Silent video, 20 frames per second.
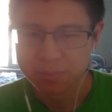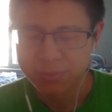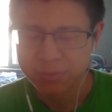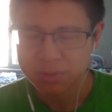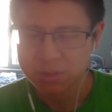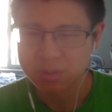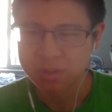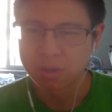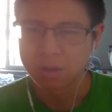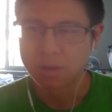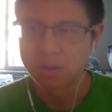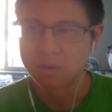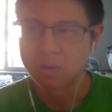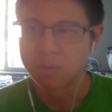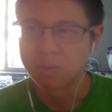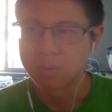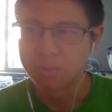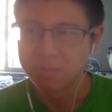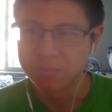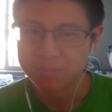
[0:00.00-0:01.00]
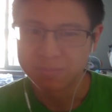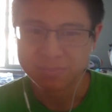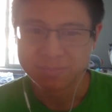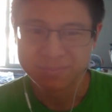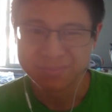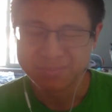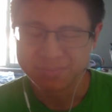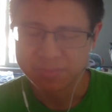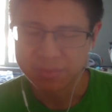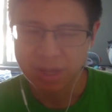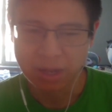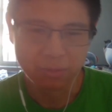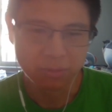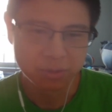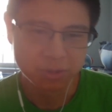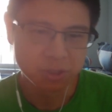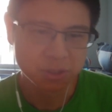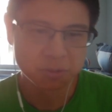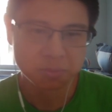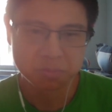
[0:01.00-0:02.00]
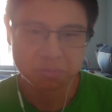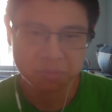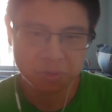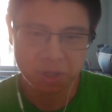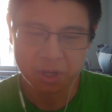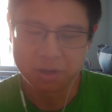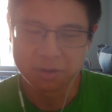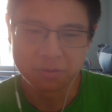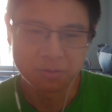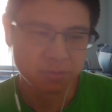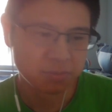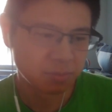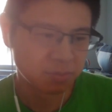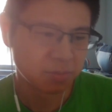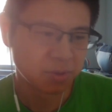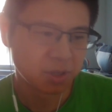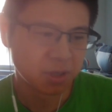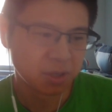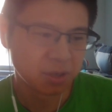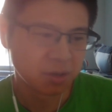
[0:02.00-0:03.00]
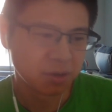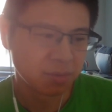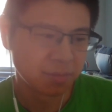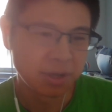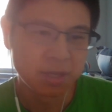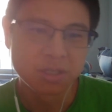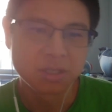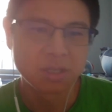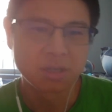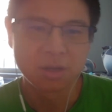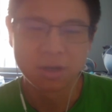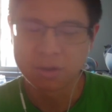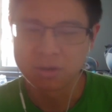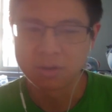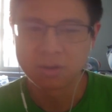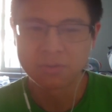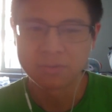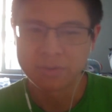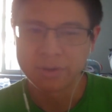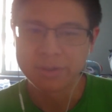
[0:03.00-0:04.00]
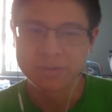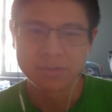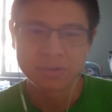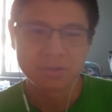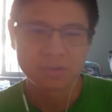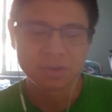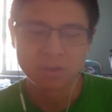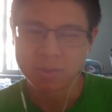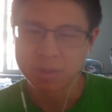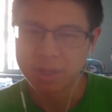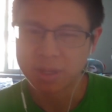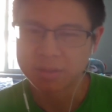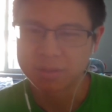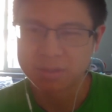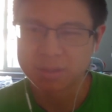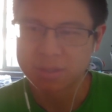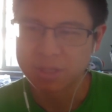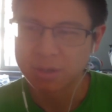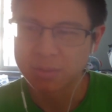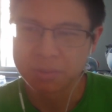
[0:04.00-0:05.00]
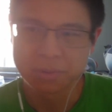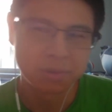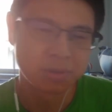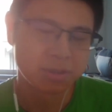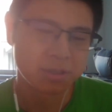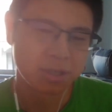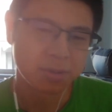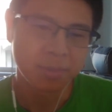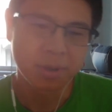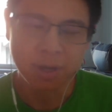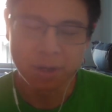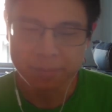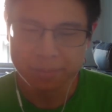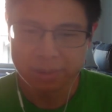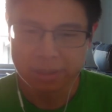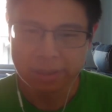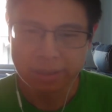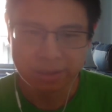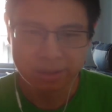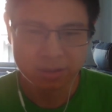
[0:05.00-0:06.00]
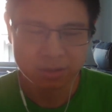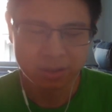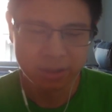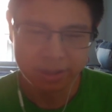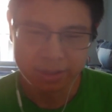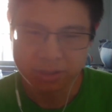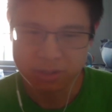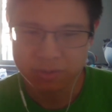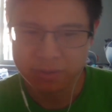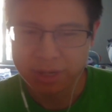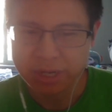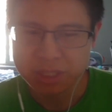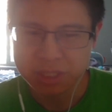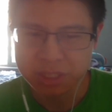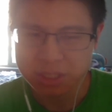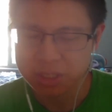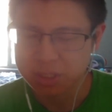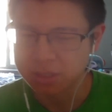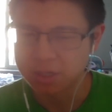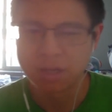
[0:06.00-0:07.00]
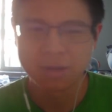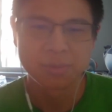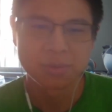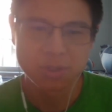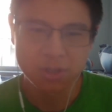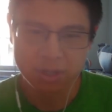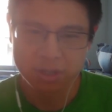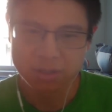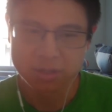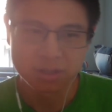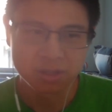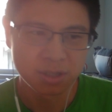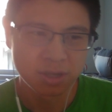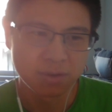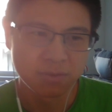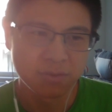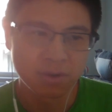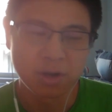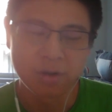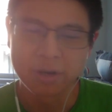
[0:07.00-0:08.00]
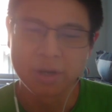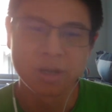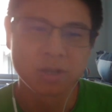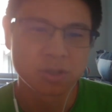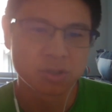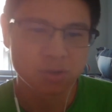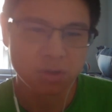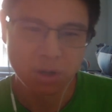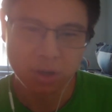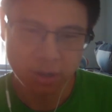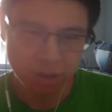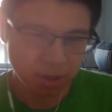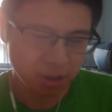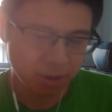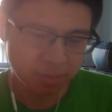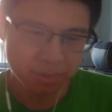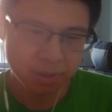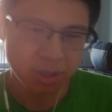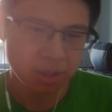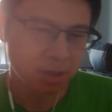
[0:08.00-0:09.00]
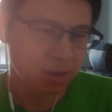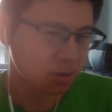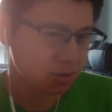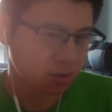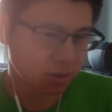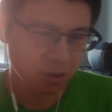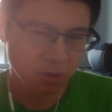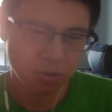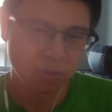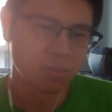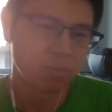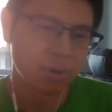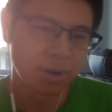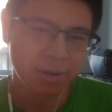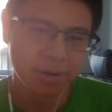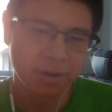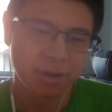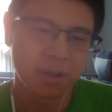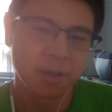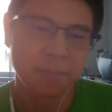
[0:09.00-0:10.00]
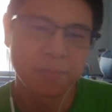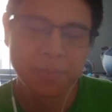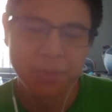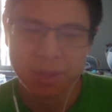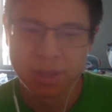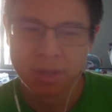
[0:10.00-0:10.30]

So that would just kind of be amazing on all fronts. You would get to stay within the same company. It's not as thrashy. Amazon is a very strong company, known brand name,